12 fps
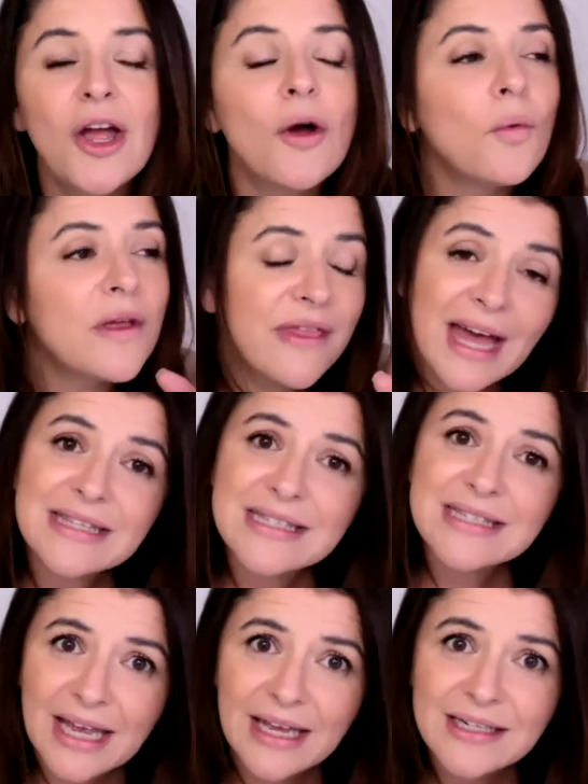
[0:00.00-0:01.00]
With that
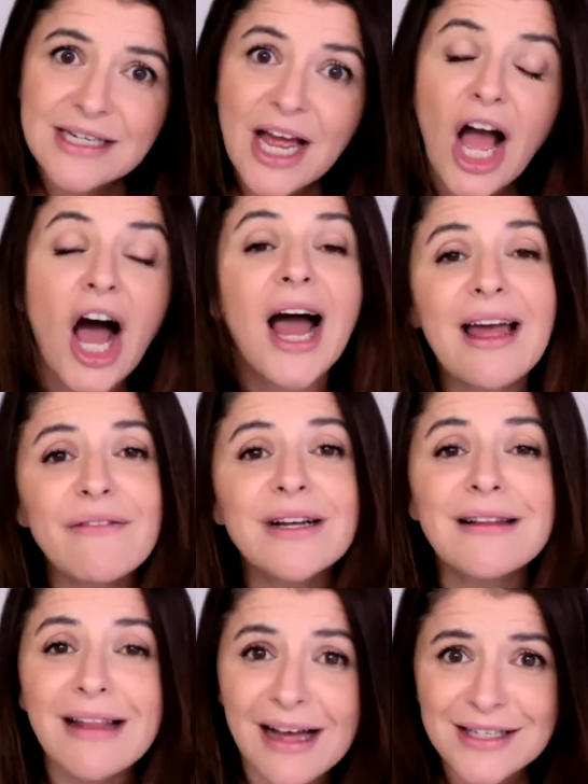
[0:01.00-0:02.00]
said, I have a
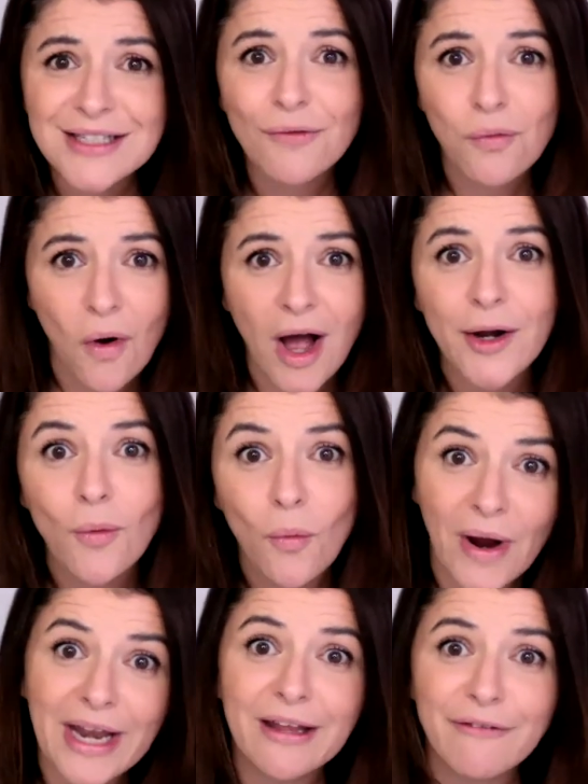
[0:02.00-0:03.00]
glass of wine
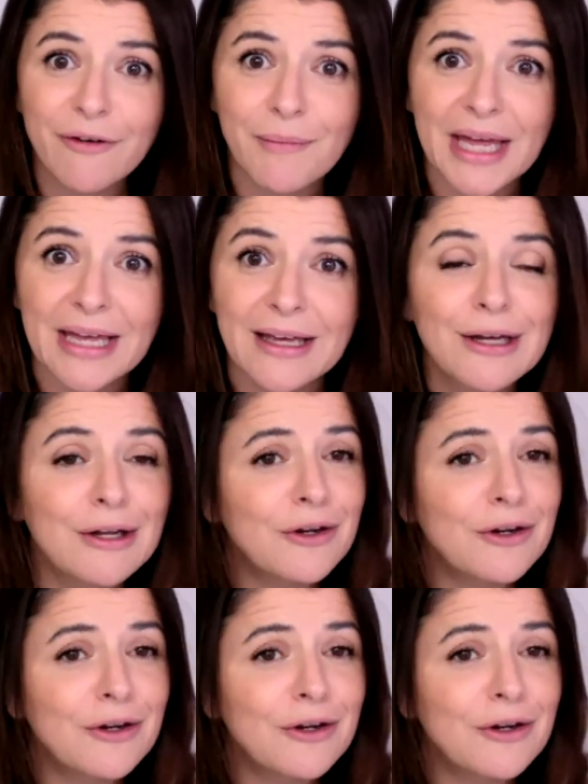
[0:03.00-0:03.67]
waiting for me.